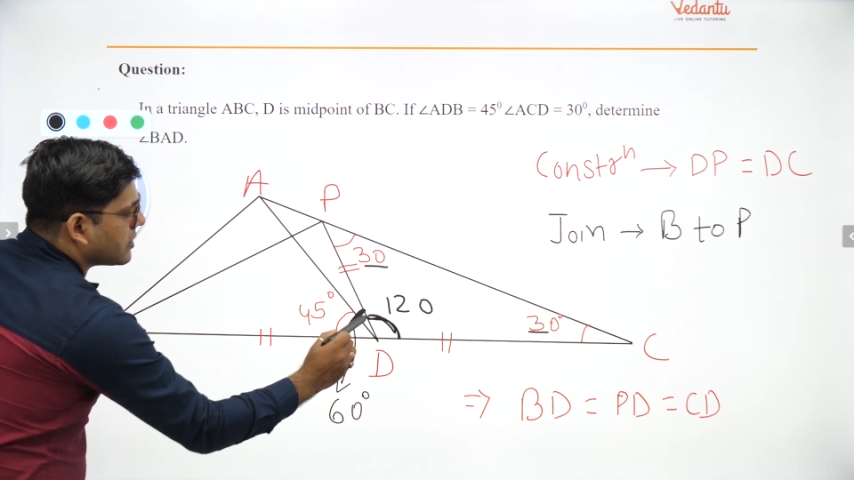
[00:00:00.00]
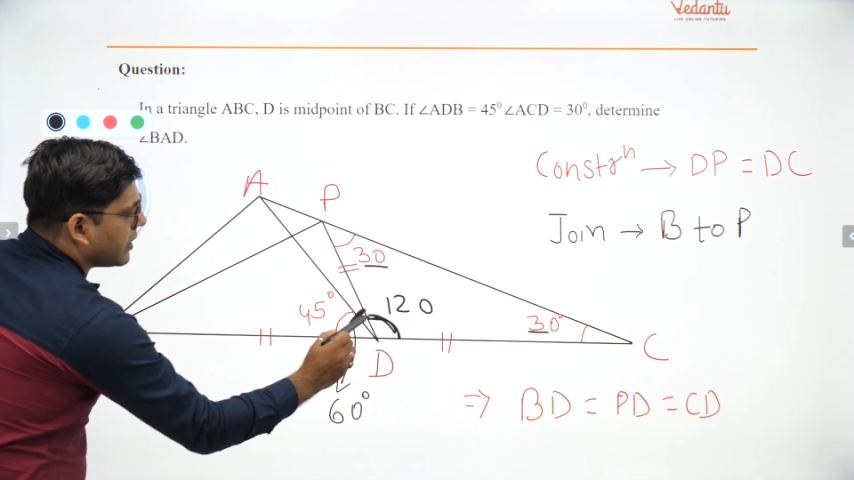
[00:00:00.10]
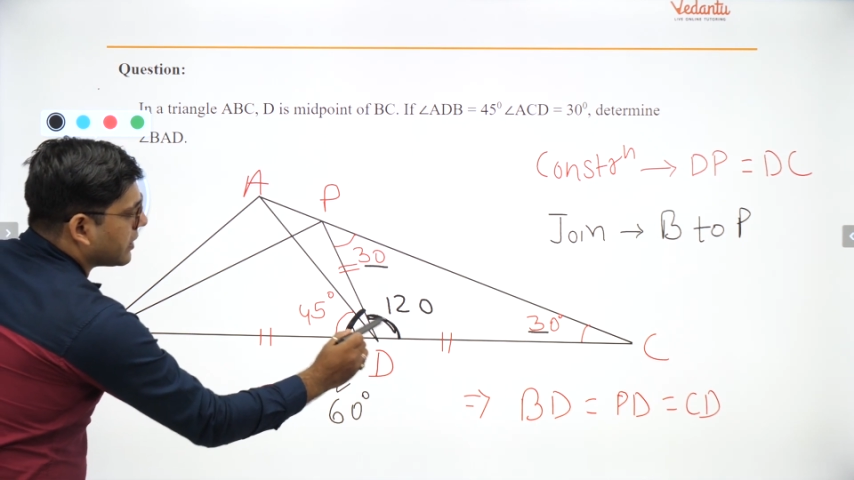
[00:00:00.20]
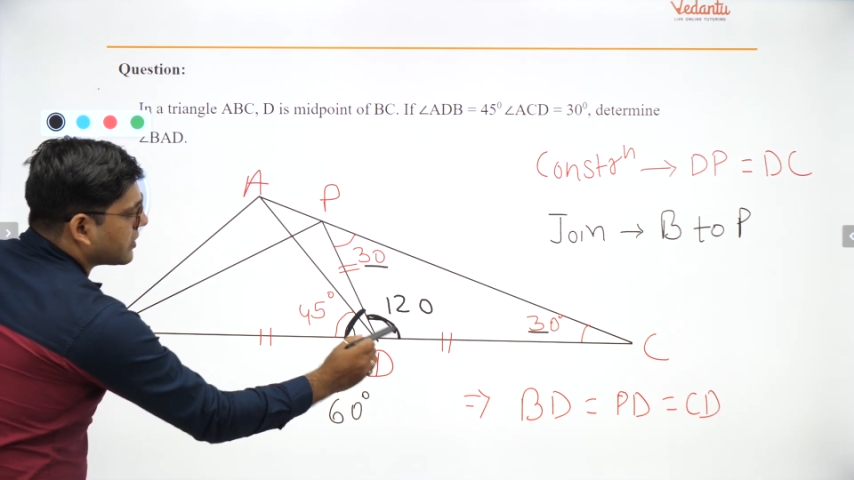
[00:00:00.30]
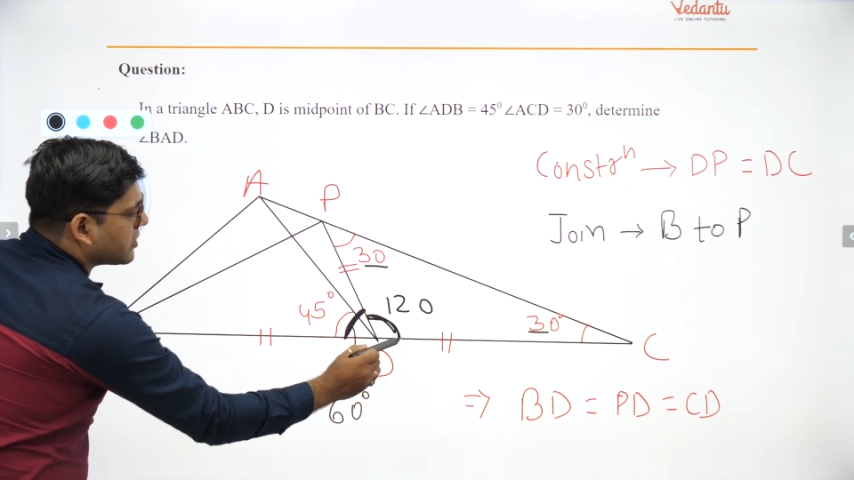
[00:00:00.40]

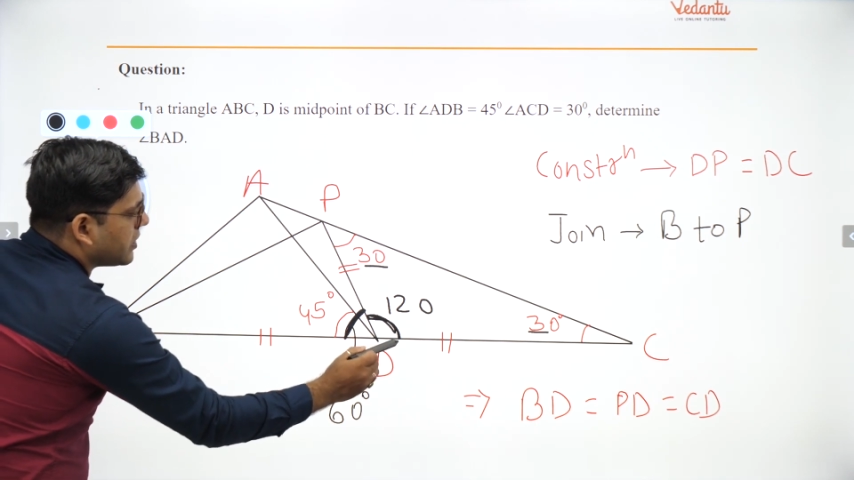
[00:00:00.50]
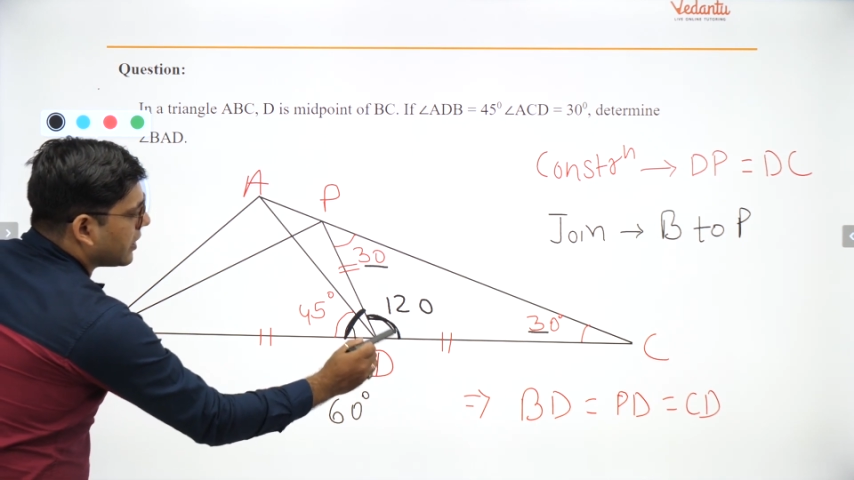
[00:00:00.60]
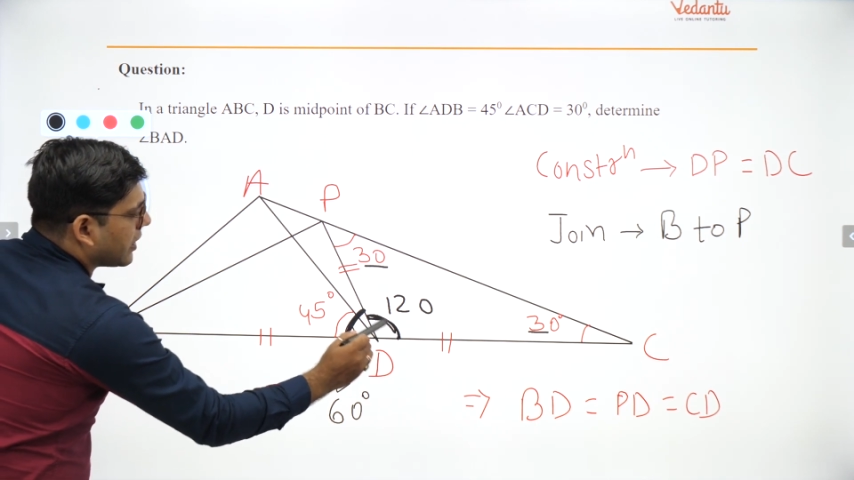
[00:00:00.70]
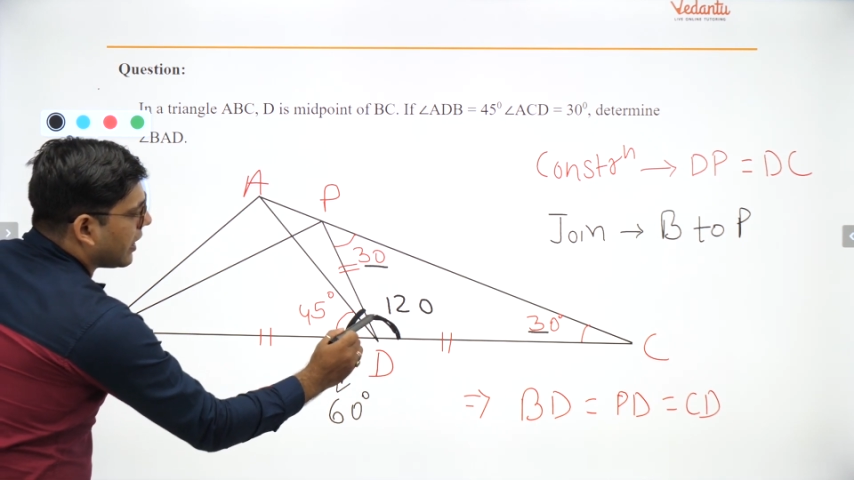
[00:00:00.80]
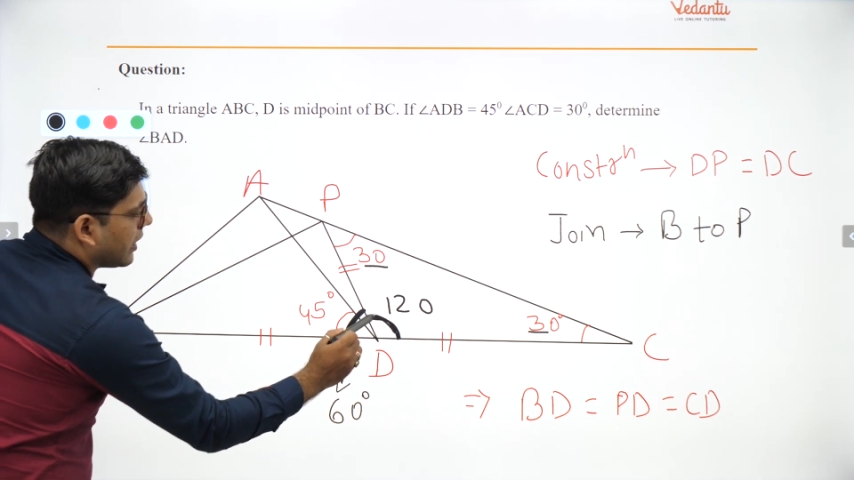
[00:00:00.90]
the
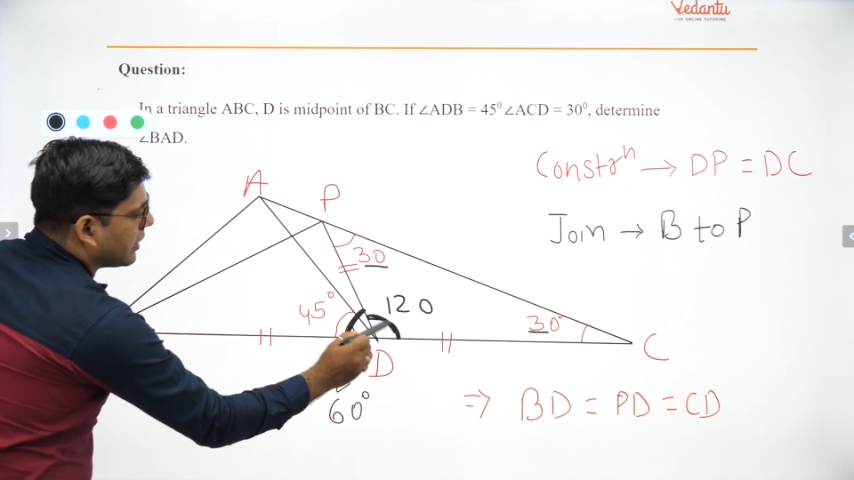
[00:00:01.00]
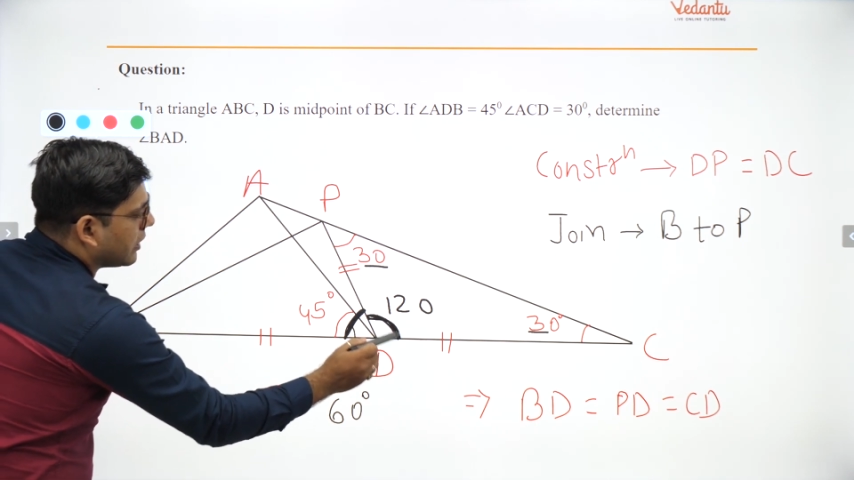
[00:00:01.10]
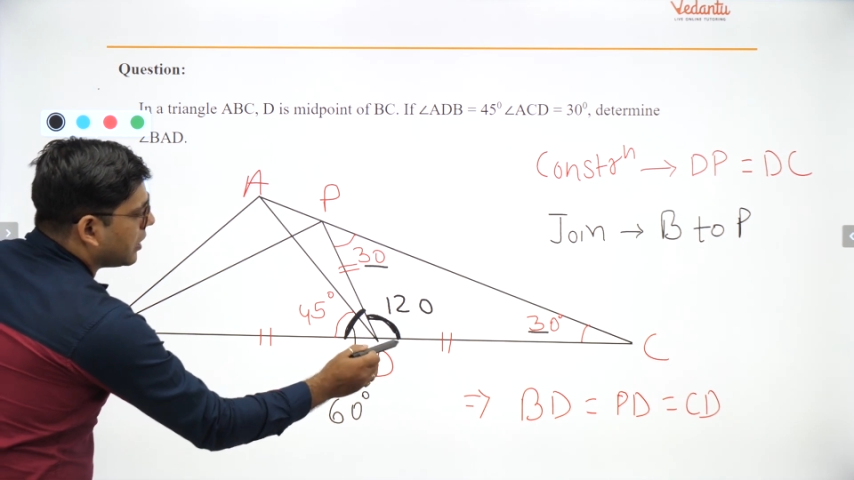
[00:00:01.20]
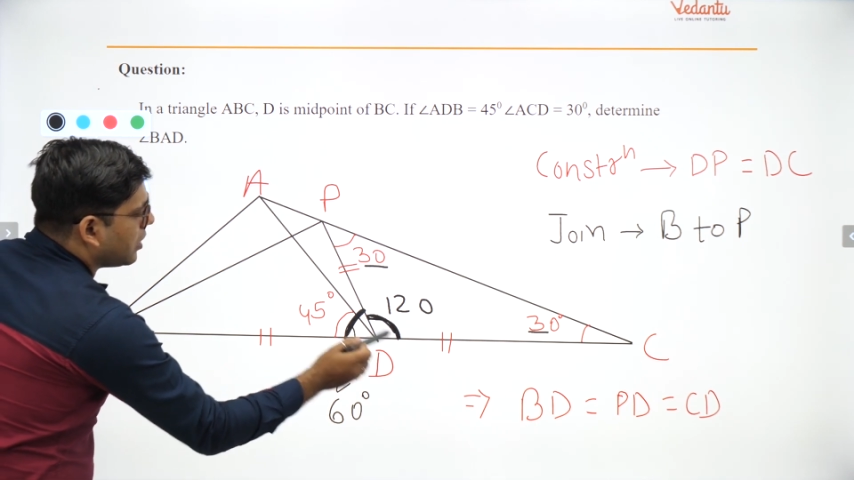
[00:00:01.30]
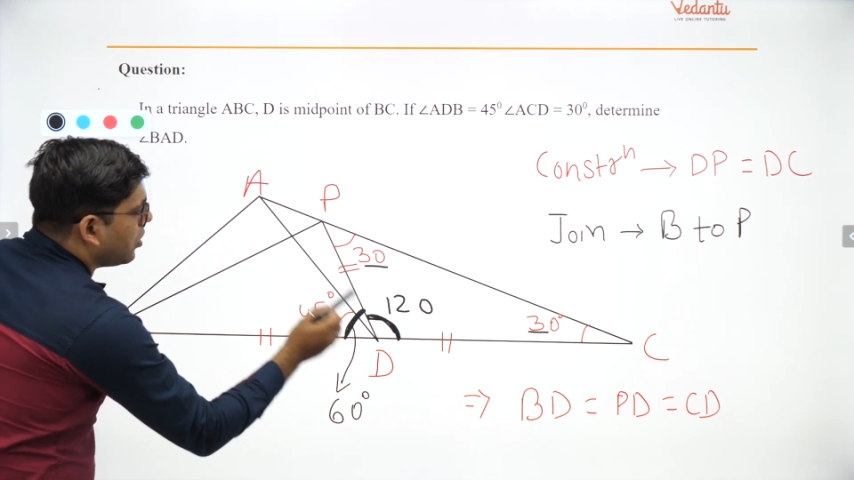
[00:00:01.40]
exterior
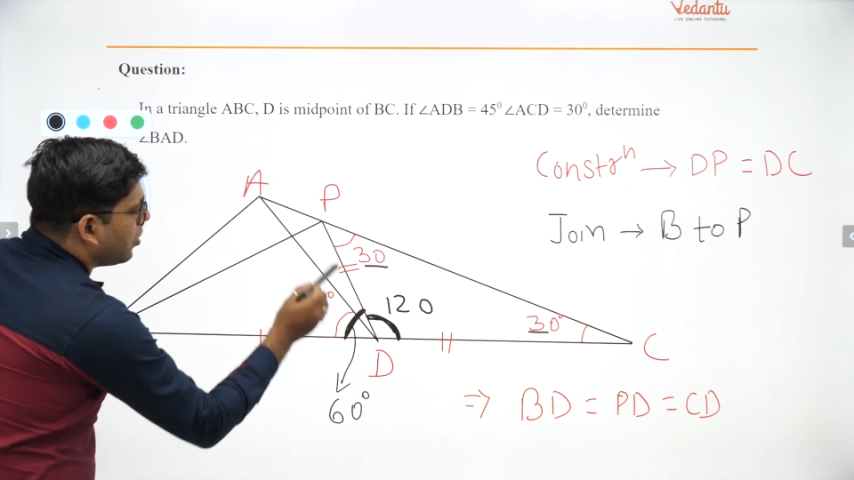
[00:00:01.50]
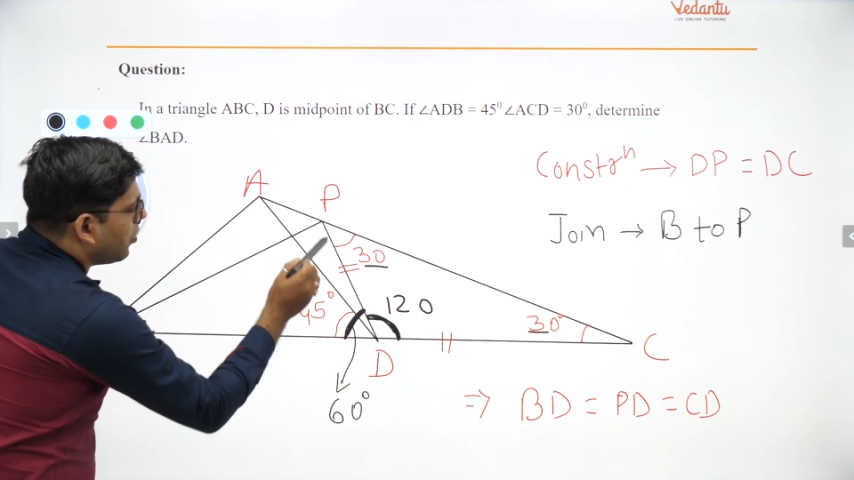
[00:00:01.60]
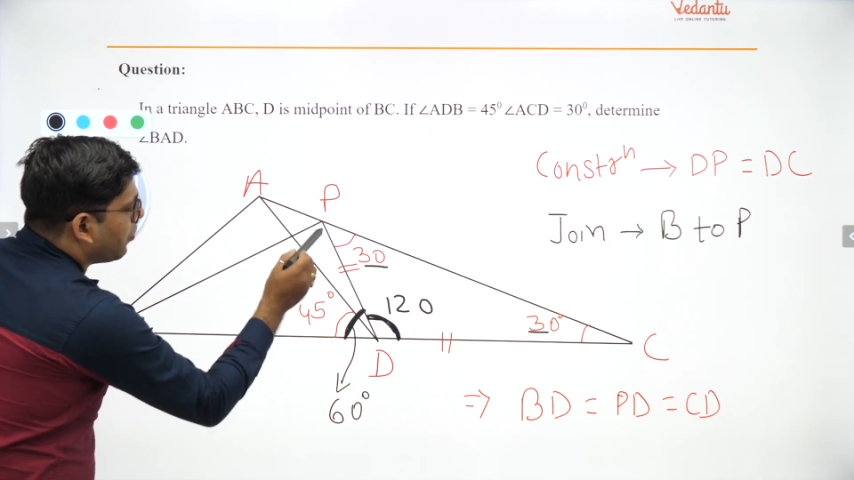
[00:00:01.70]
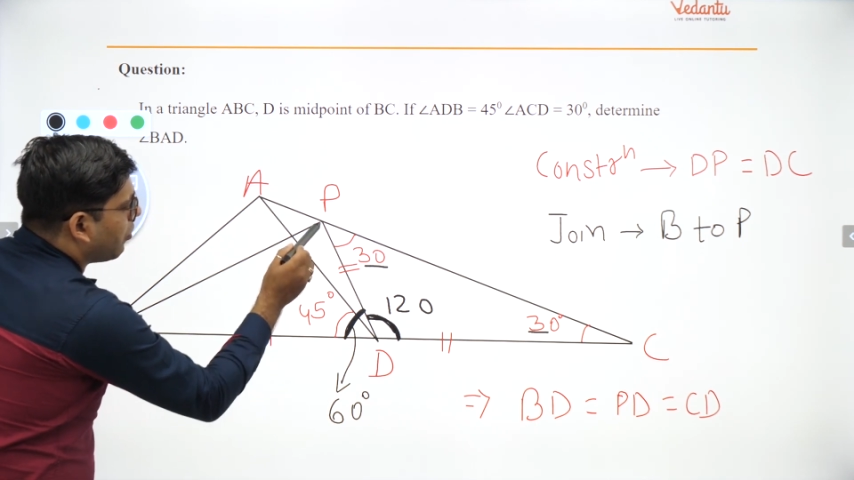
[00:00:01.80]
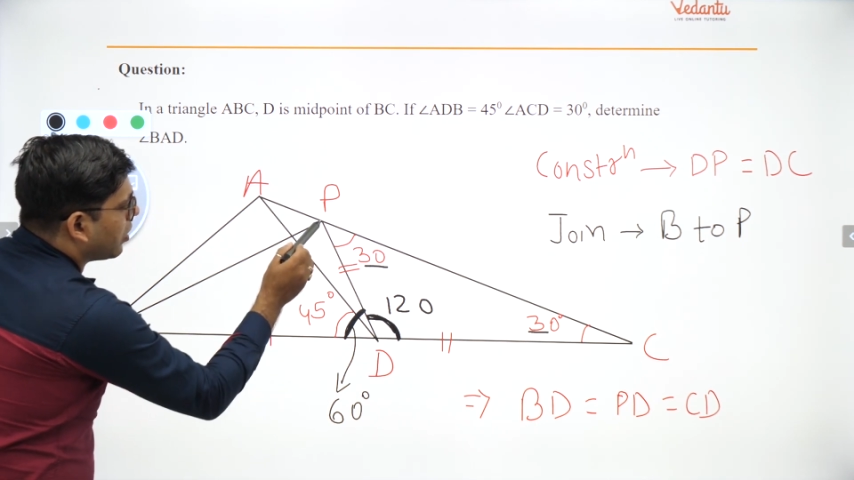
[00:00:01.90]
angle
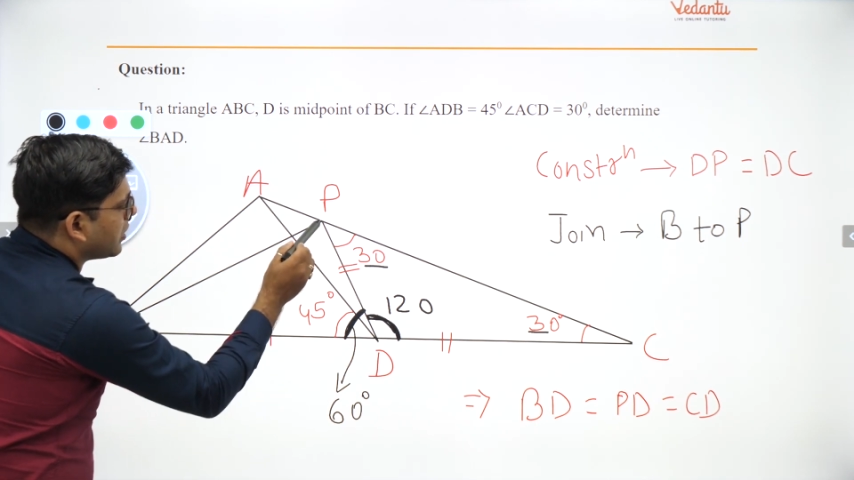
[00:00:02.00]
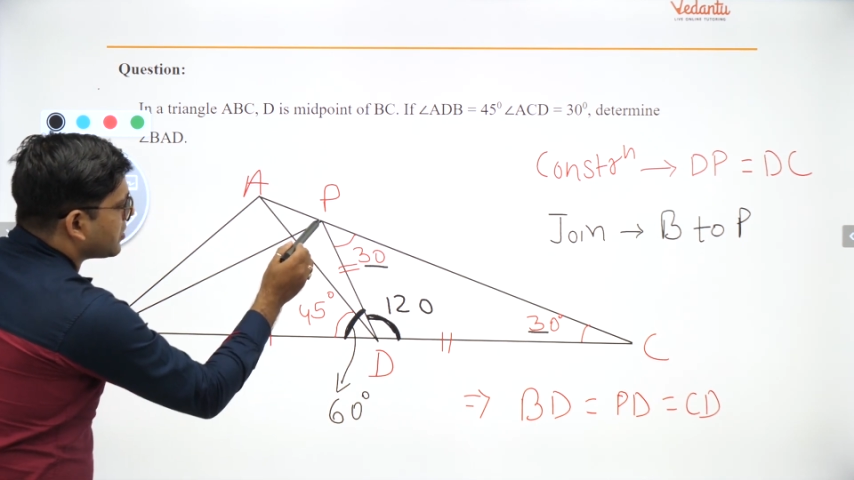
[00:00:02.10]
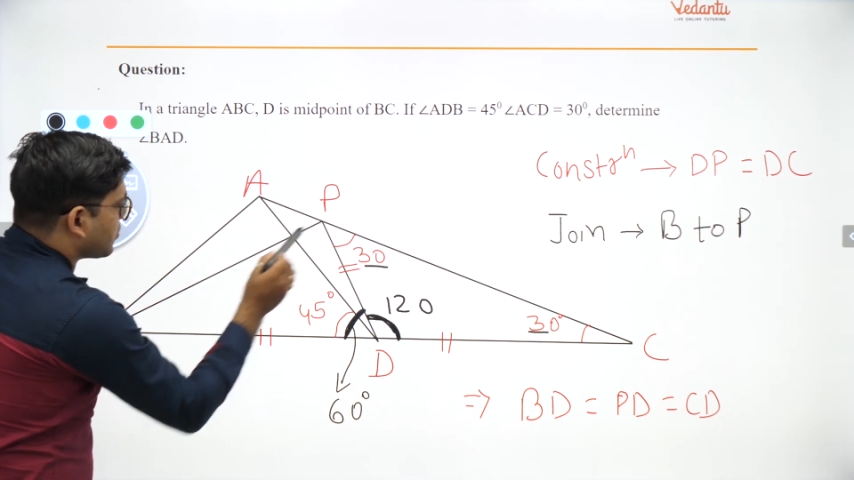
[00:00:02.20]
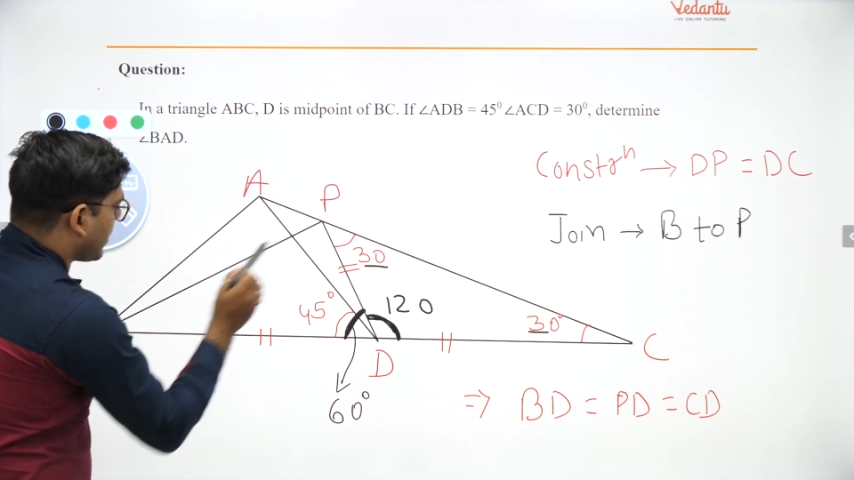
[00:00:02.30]
for this